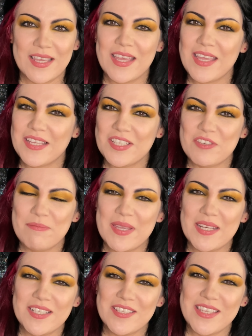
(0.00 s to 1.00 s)
And you
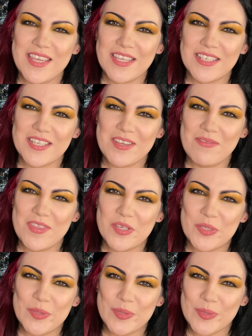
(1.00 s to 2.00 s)
made it to the end of the
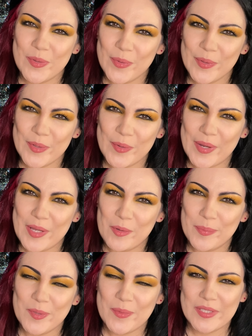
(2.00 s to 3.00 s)
tutorial. I
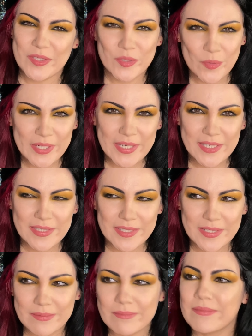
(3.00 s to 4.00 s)
hope you enjoyed it.
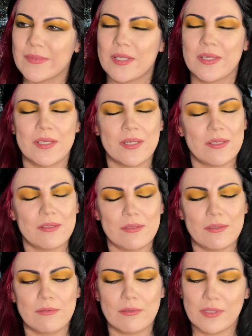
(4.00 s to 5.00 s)

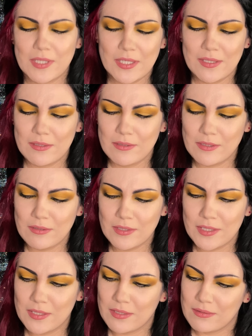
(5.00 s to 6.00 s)
You like the look.
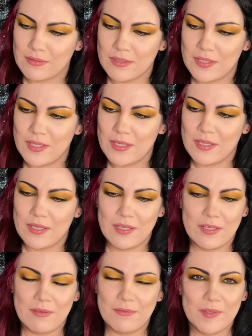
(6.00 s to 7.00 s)

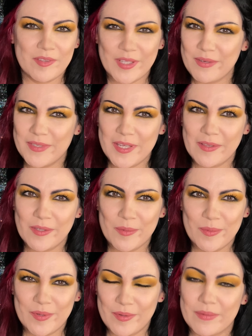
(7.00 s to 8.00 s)
And if you love yellow,
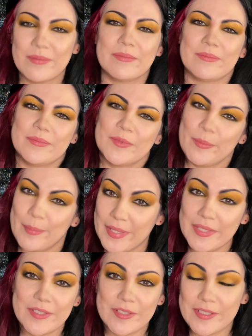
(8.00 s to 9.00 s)
well, you
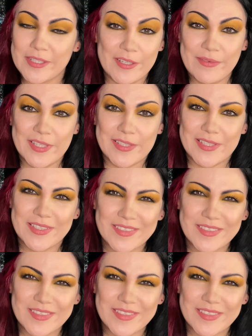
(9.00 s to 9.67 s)
might just love it.